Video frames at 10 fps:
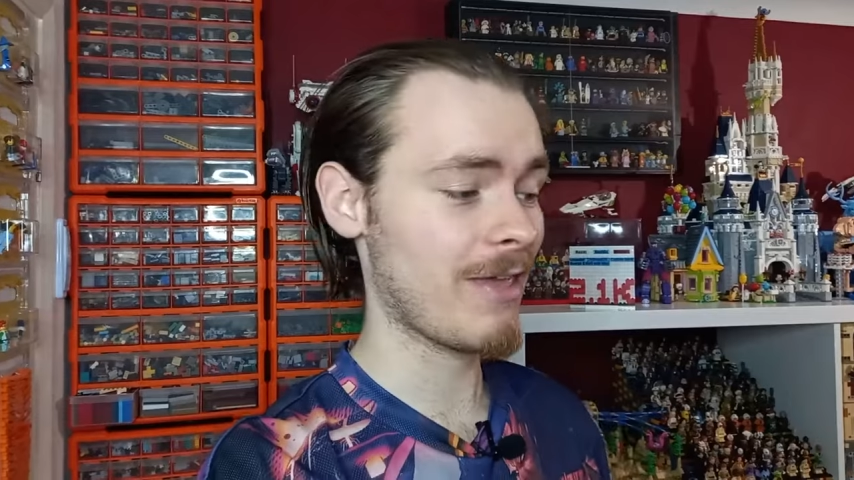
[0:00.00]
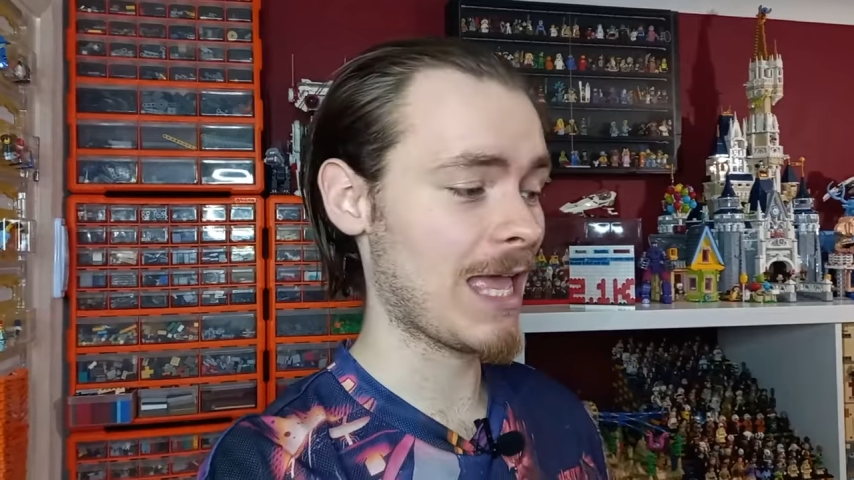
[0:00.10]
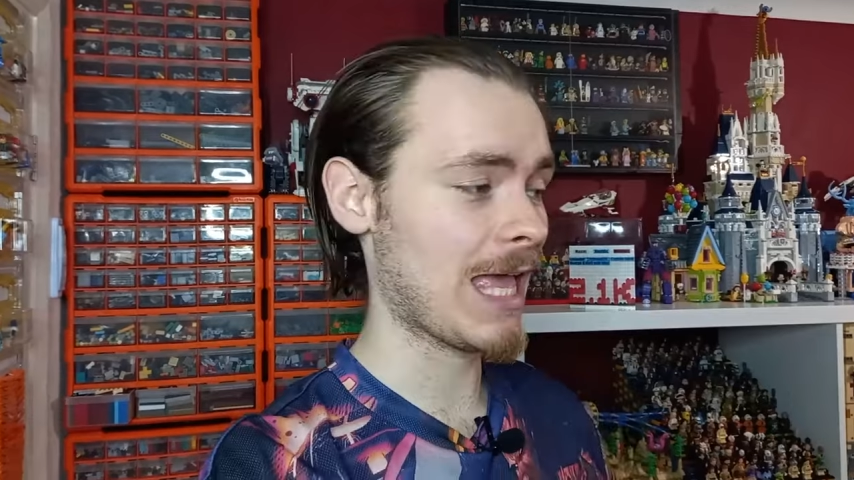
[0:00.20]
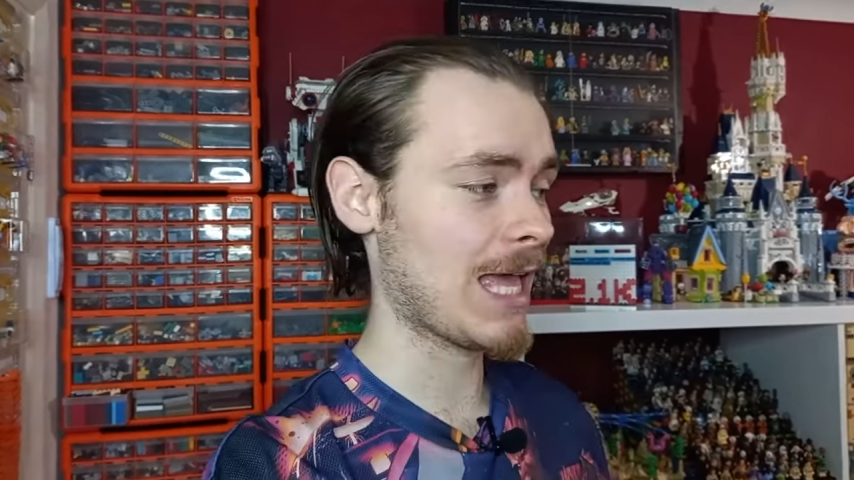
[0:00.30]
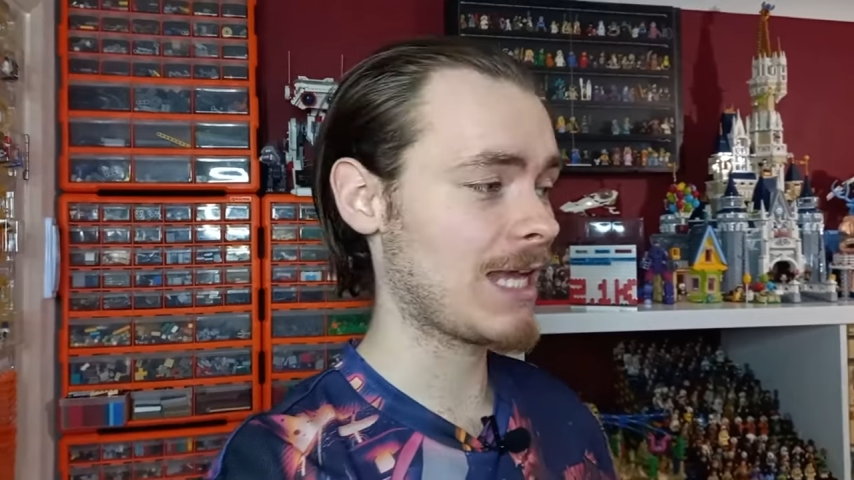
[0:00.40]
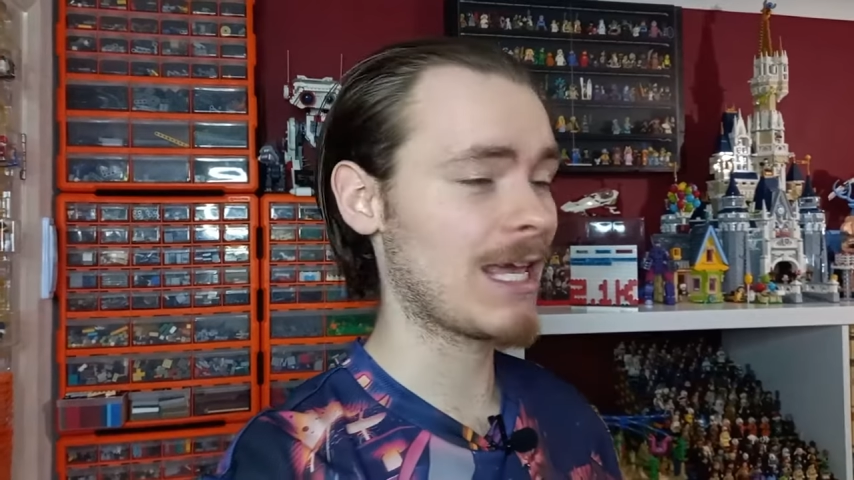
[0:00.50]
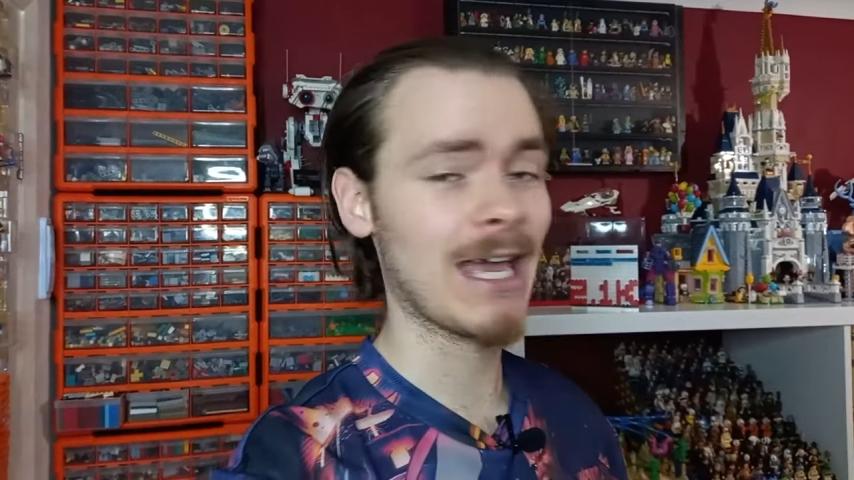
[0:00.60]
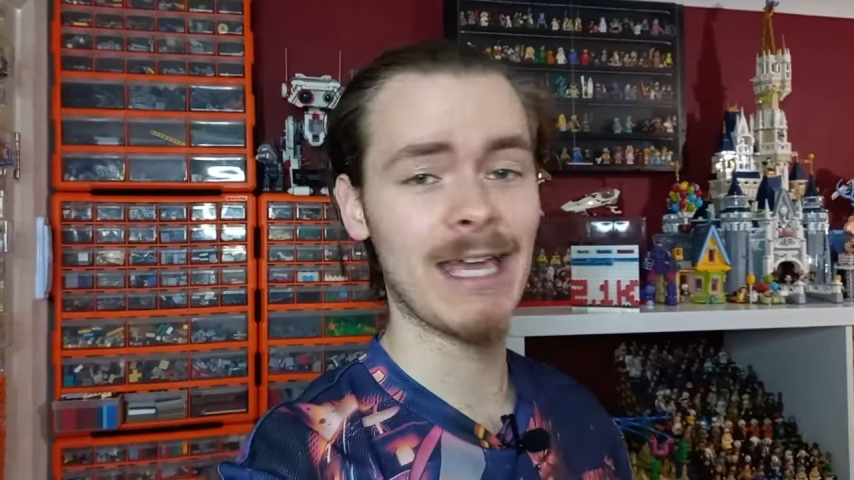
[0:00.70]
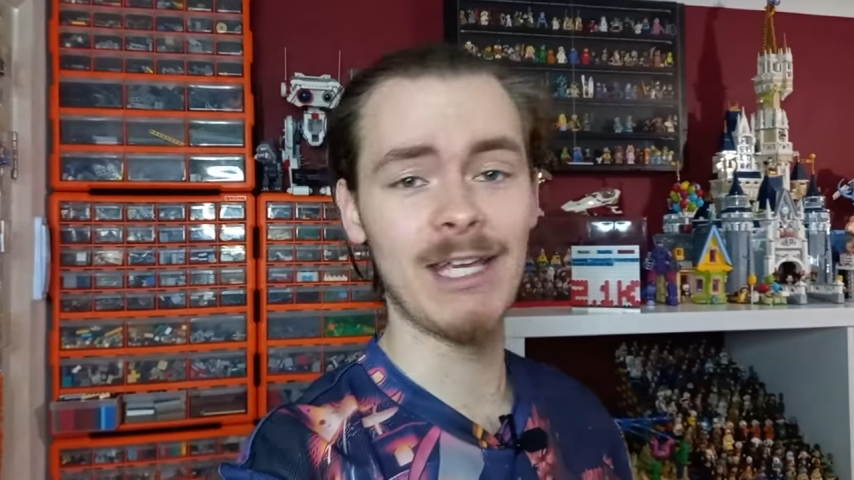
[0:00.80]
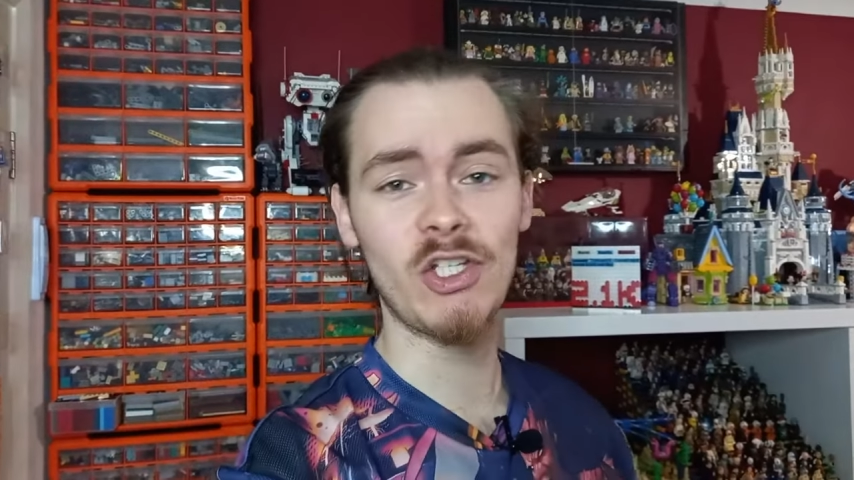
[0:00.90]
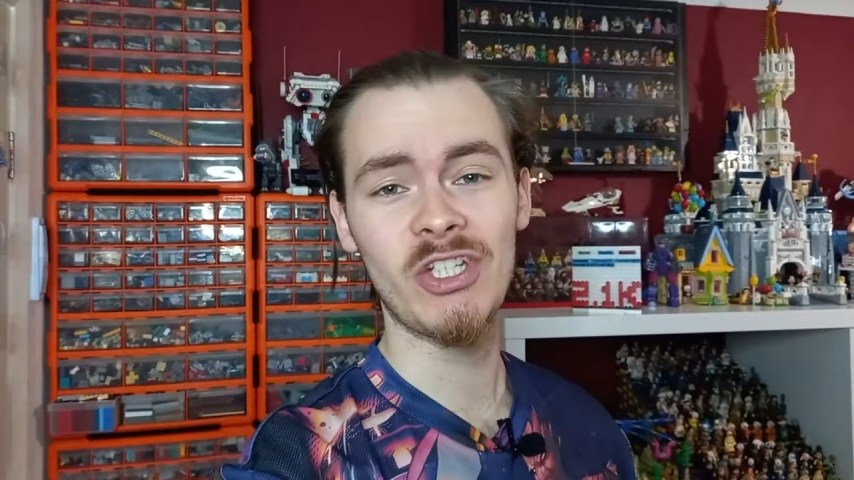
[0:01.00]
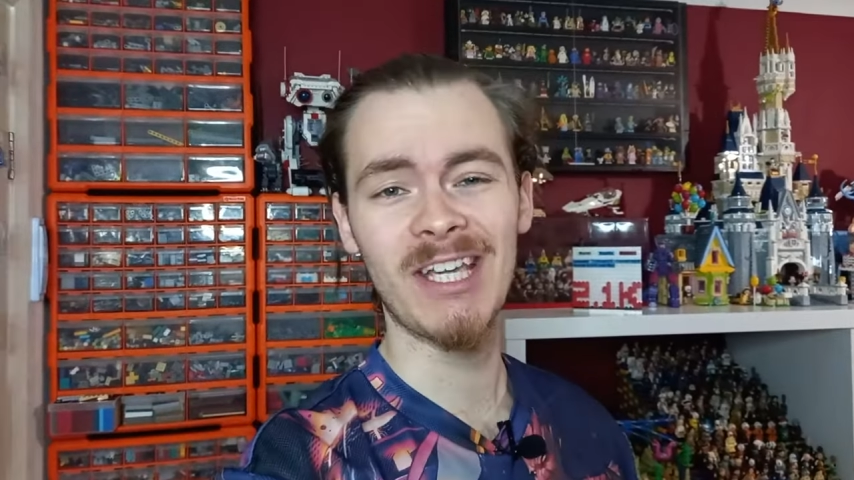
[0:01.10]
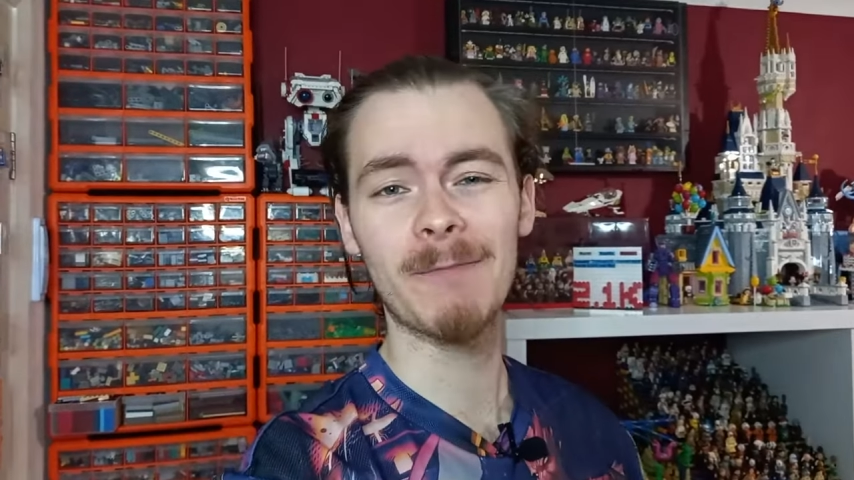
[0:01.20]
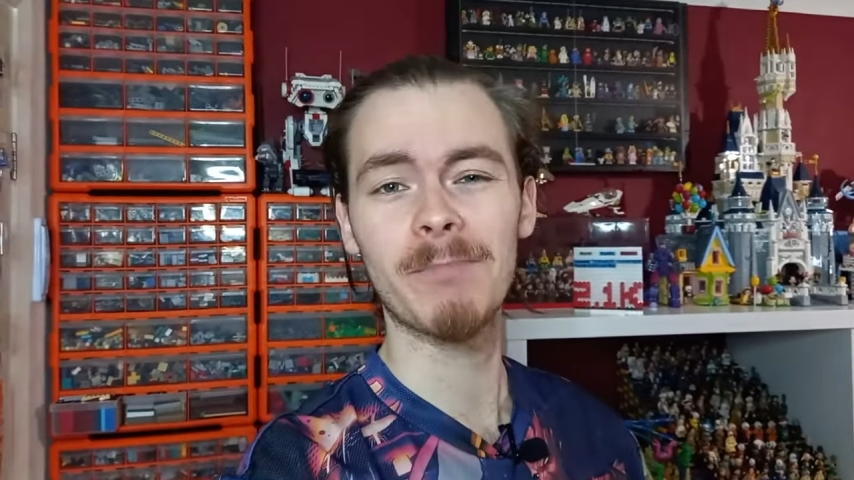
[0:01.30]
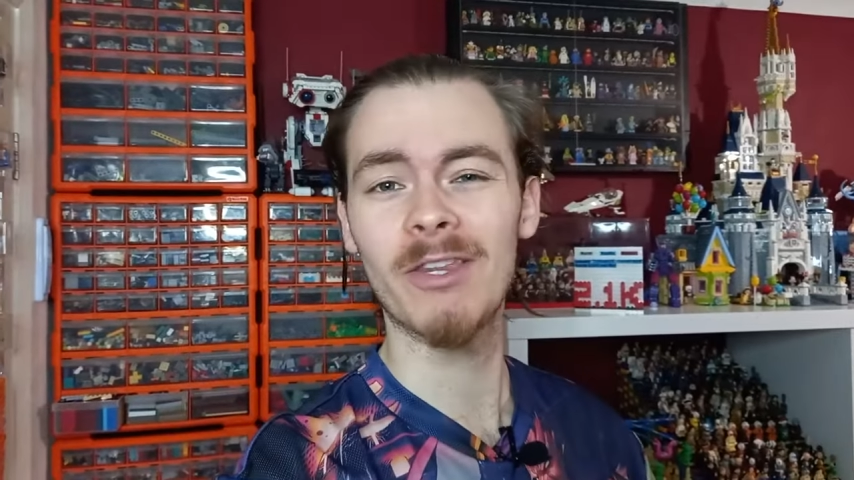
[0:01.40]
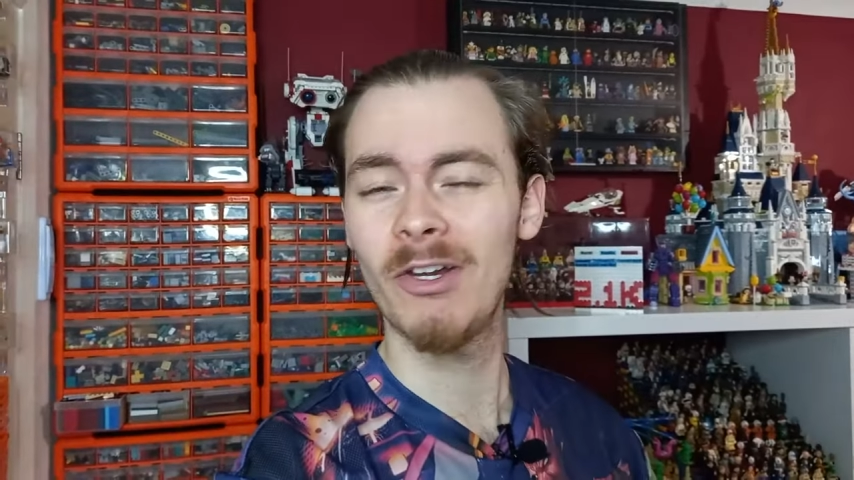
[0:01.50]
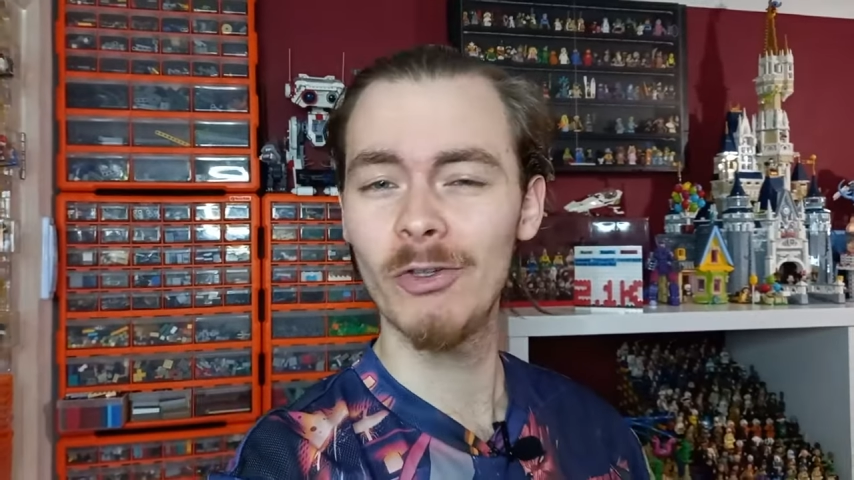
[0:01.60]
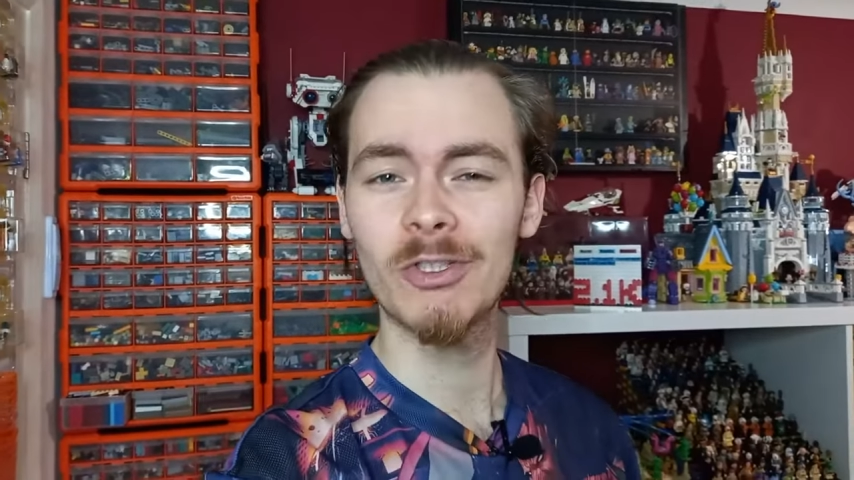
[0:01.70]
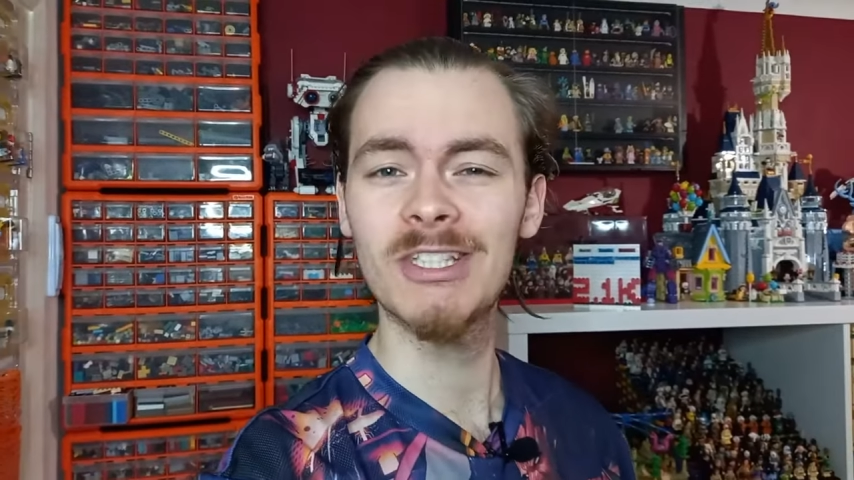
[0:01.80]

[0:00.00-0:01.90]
than a ship that looks